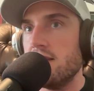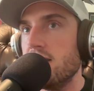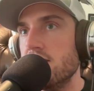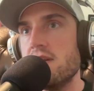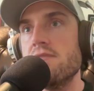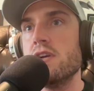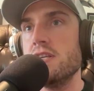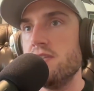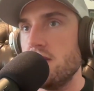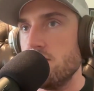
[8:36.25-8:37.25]
that it's ever
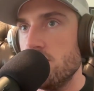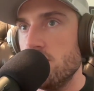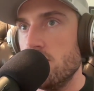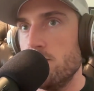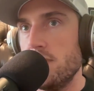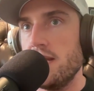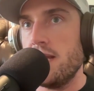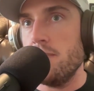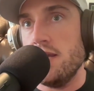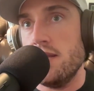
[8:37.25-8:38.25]
intentional, but I
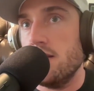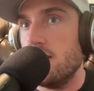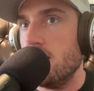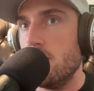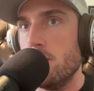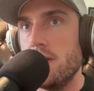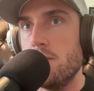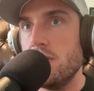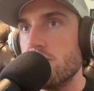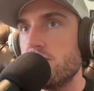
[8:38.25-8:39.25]
mean,
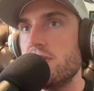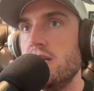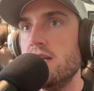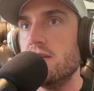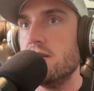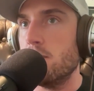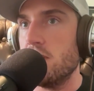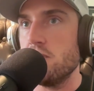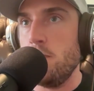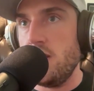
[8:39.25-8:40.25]
when you're seeing a
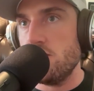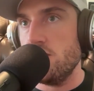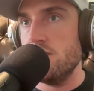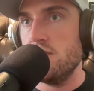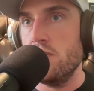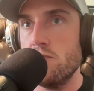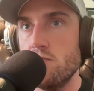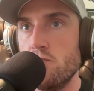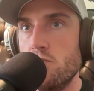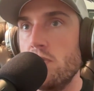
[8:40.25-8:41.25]
bunch of patients and you're
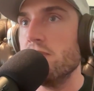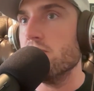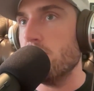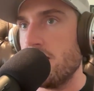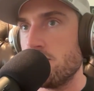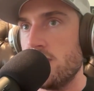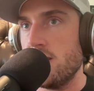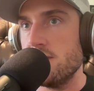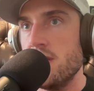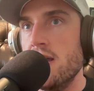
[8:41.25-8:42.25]
looking through
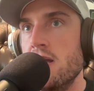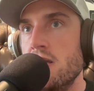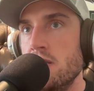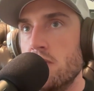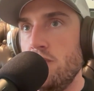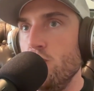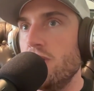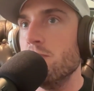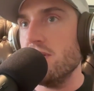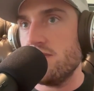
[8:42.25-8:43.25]
X-rays, you
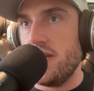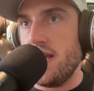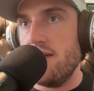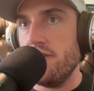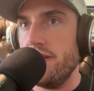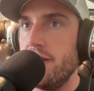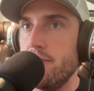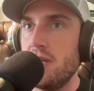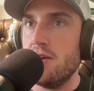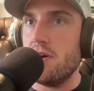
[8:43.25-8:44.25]
can miss a cavity. I
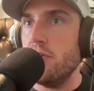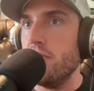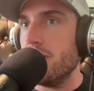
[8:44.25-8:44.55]
mean, are you going to